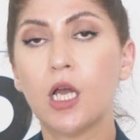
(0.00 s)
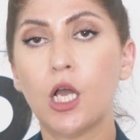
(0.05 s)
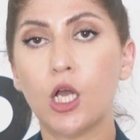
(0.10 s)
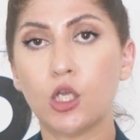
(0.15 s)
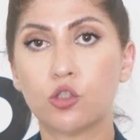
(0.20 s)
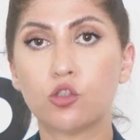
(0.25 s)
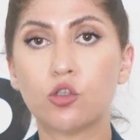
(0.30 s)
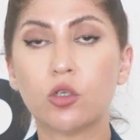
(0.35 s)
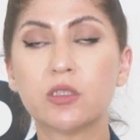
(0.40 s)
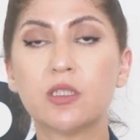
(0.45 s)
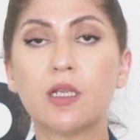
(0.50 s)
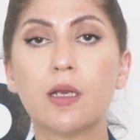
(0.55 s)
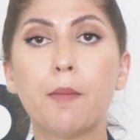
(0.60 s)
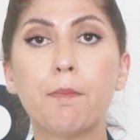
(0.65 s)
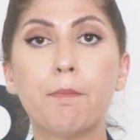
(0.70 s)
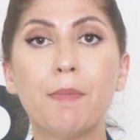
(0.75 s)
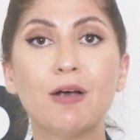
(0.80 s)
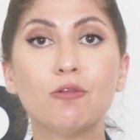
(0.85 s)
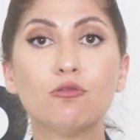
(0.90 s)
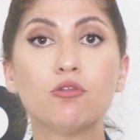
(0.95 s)
a certain
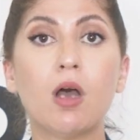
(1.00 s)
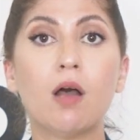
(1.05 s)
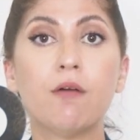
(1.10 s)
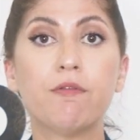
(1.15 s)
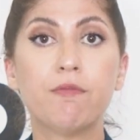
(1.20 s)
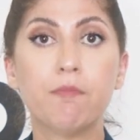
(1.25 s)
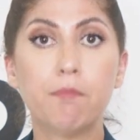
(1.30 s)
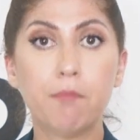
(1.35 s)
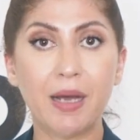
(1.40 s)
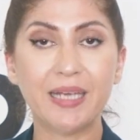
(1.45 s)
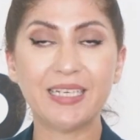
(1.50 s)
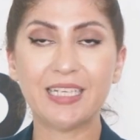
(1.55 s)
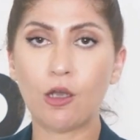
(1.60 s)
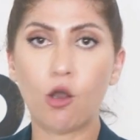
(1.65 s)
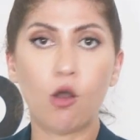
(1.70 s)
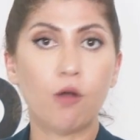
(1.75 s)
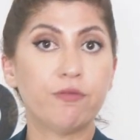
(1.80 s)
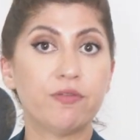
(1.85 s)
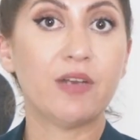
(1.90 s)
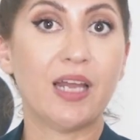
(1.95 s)
amount of money off,